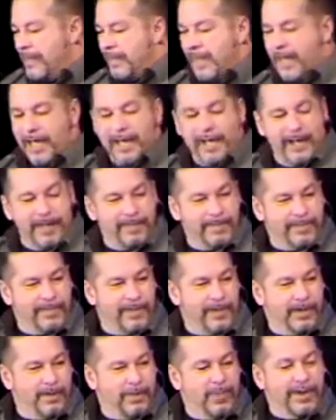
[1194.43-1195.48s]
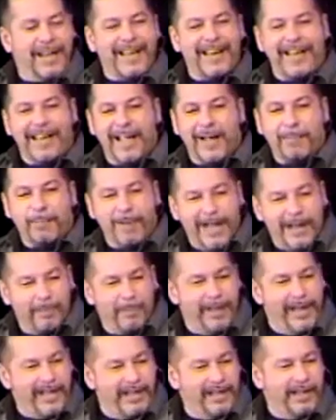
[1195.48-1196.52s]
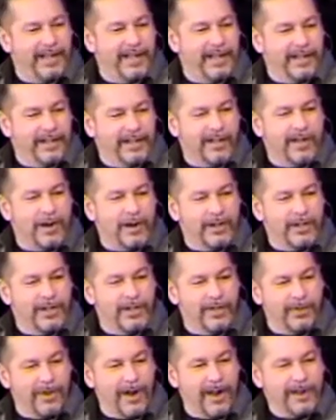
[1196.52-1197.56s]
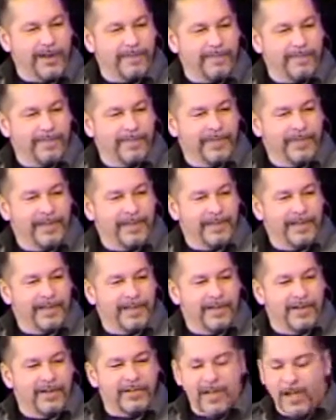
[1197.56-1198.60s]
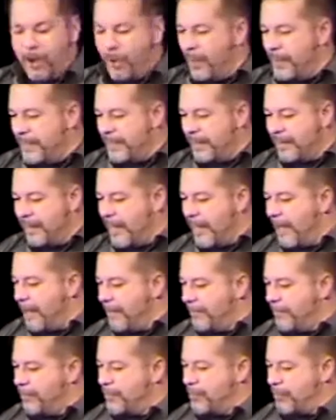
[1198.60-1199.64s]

Yeah. We're kind of like Pigpen in the, the cartoon, right? There's always a cloud of